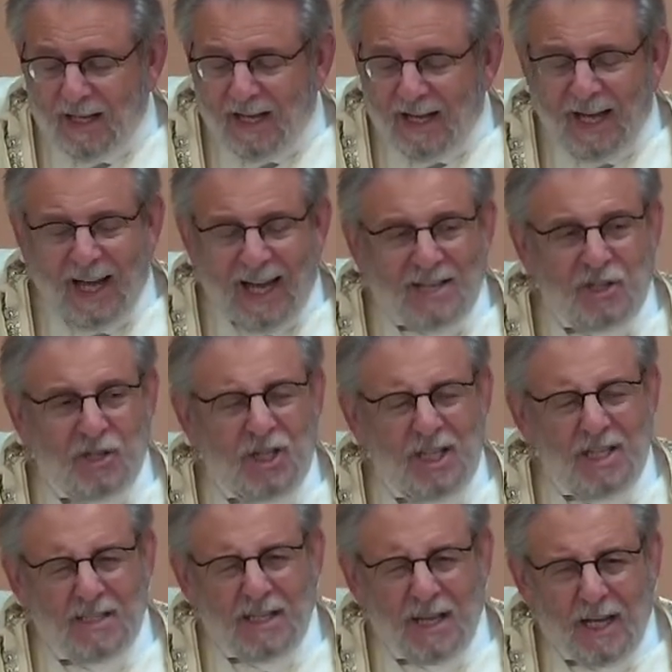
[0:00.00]
And she
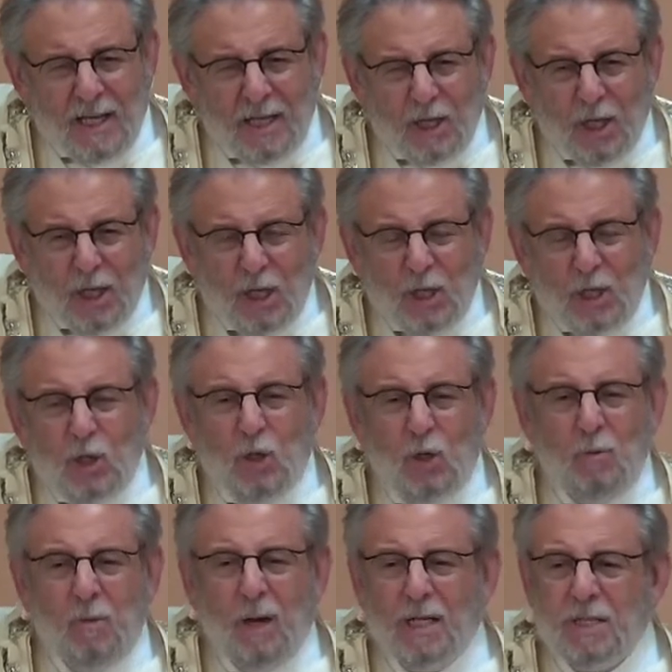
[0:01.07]
said, you
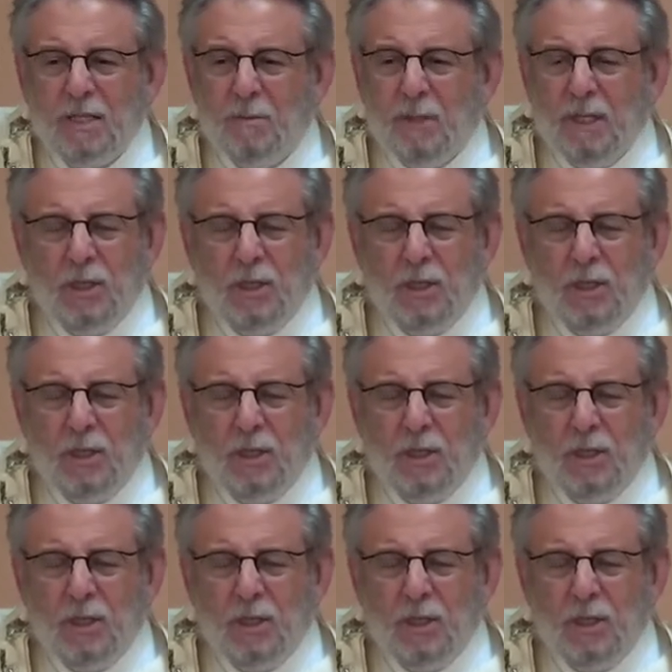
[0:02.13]
must be